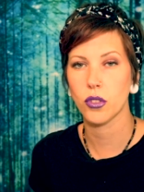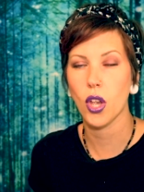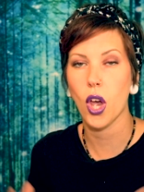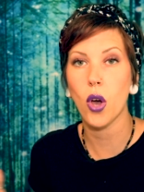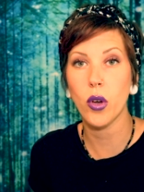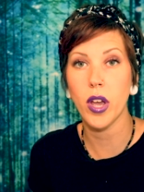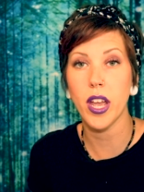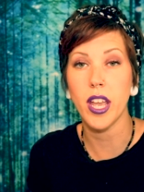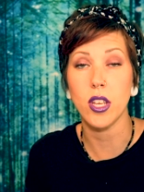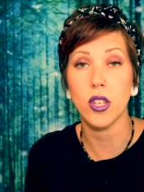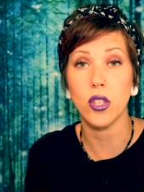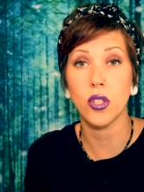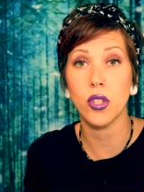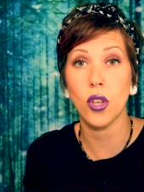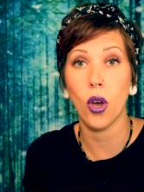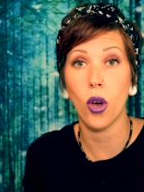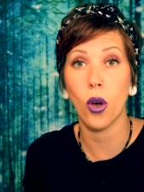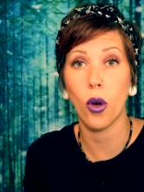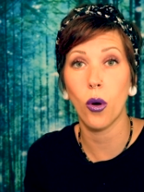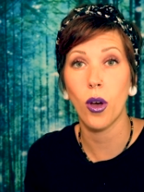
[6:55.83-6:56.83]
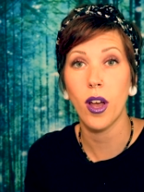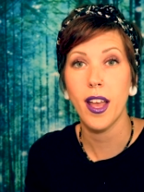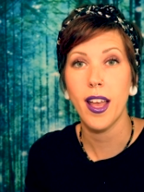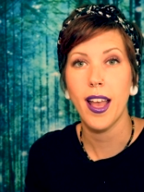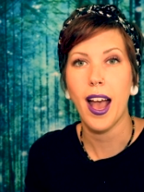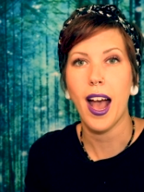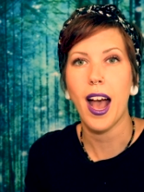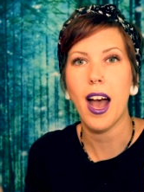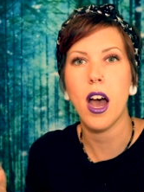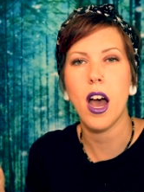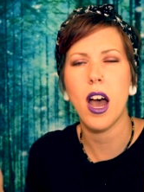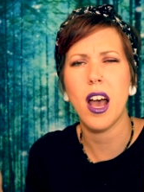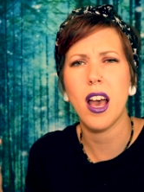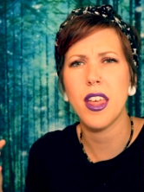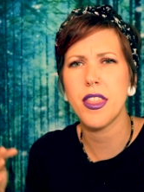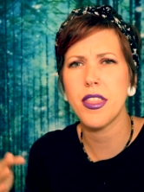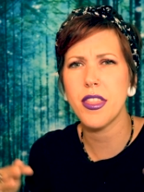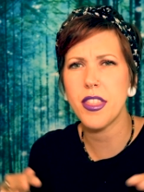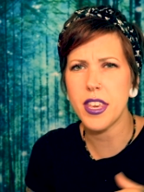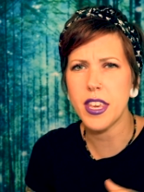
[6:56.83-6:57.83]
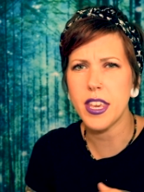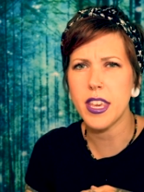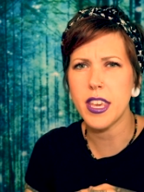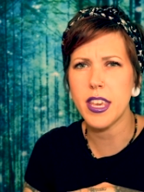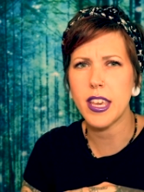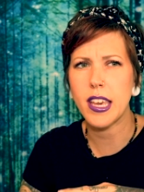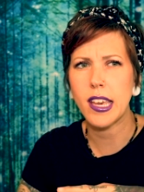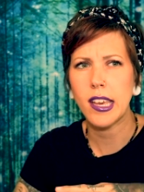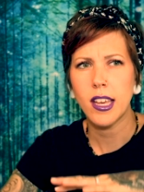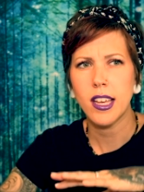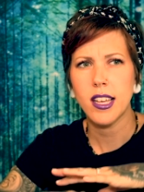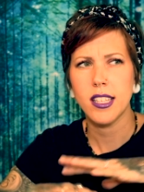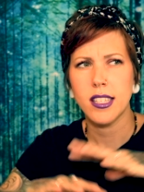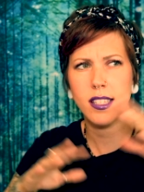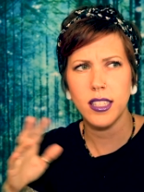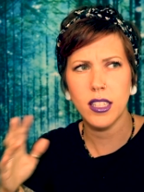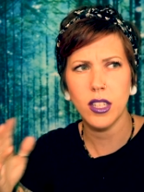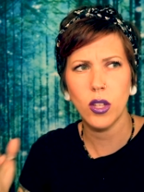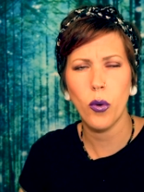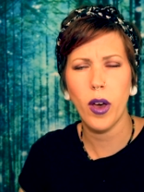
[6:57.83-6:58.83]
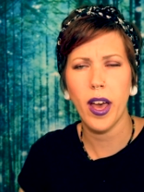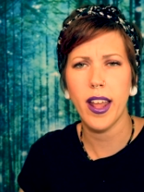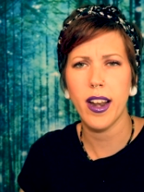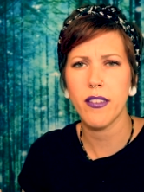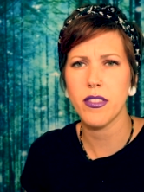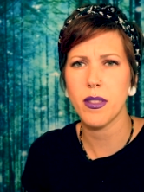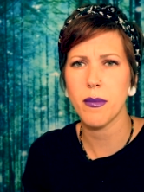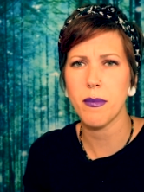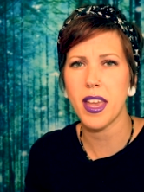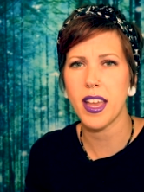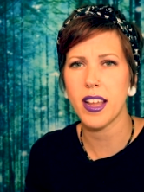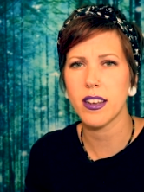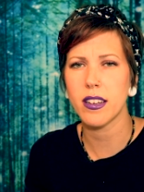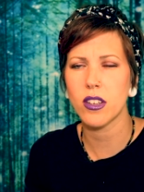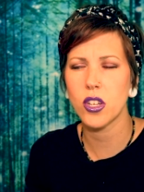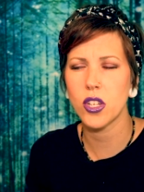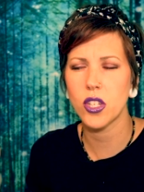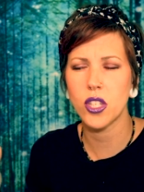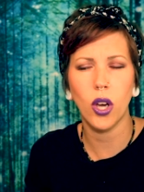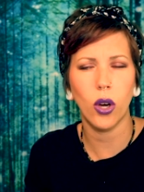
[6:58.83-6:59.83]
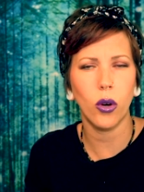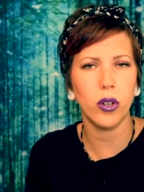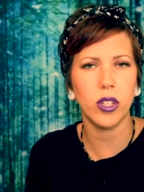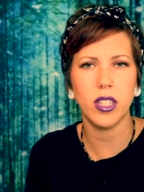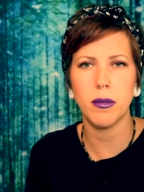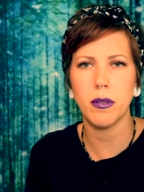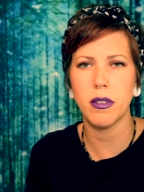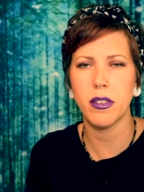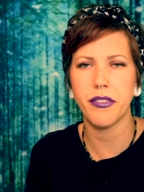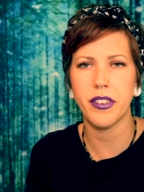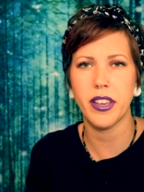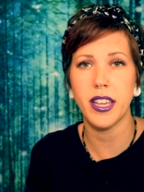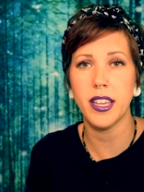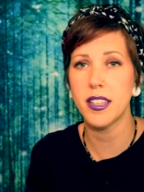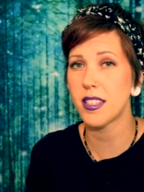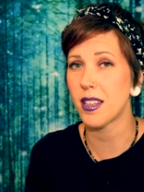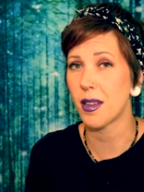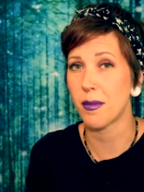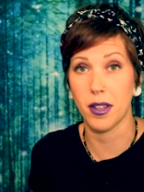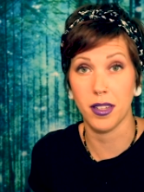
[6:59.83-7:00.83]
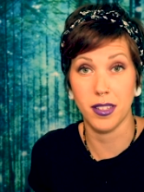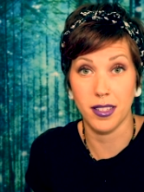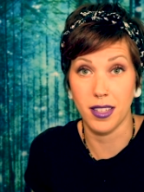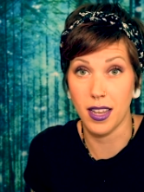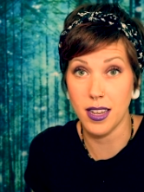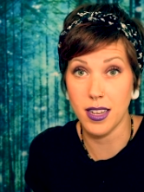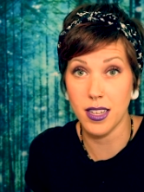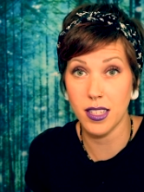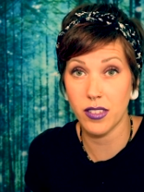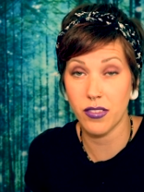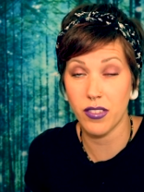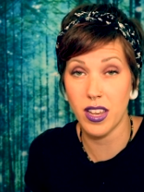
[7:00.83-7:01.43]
Okay, so the silhouette of the man could totally be faked. I'm not saying it's